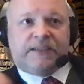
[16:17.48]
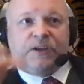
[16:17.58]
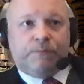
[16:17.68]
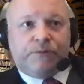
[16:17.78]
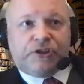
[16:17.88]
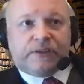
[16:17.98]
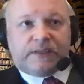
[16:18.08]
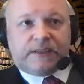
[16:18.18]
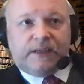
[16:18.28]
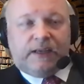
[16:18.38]

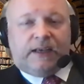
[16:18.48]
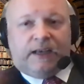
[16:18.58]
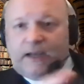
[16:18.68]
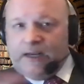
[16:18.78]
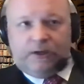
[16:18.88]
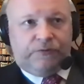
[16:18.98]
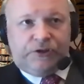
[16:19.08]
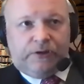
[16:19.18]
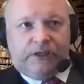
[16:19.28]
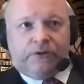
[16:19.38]
assumptions. I love
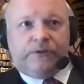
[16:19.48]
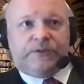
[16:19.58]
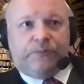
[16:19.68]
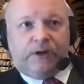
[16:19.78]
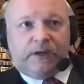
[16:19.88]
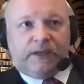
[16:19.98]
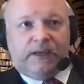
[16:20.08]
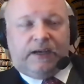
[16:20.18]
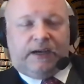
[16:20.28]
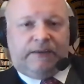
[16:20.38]
Julie Cohen's work.
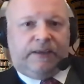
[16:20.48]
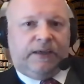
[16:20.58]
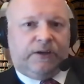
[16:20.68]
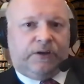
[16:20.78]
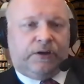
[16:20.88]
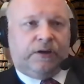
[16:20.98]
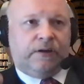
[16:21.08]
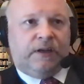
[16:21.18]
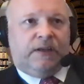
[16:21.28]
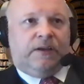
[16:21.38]
I think
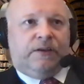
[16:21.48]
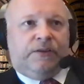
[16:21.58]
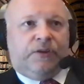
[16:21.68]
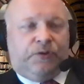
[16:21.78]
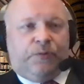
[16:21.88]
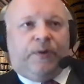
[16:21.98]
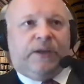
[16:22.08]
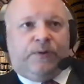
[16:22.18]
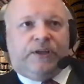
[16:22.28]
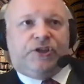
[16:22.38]
the way
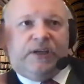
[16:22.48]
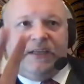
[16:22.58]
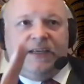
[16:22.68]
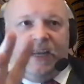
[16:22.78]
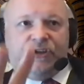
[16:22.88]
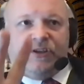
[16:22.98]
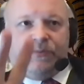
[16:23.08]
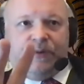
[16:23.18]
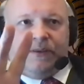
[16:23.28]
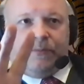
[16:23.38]
in which she engages
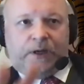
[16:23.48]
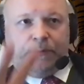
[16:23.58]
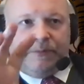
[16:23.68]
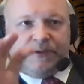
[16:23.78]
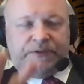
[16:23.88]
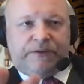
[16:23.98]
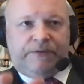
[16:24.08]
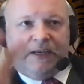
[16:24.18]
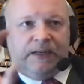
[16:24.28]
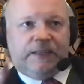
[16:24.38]
with the problems of
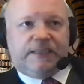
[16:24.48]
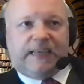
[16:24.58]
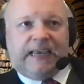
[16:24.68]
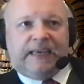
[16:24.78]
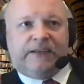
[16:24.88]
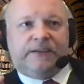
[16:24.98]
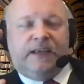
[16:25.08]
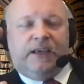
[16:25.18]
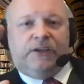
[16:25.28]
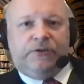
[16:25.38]
surveillance and
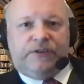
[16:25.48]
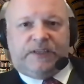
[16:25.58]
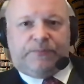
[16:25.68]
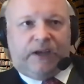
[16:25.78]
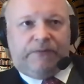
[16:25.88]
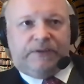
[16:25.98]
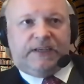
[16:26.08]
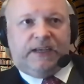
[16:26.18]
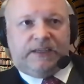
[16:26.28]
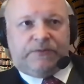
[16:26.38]
uses
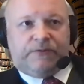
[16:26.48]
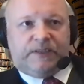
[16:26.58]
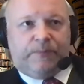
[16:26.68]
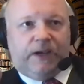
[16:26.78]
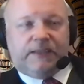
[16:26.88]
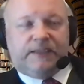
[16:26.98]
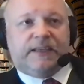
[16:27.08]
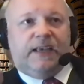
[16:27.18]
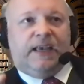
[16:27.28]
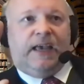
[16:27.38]
privacy as a response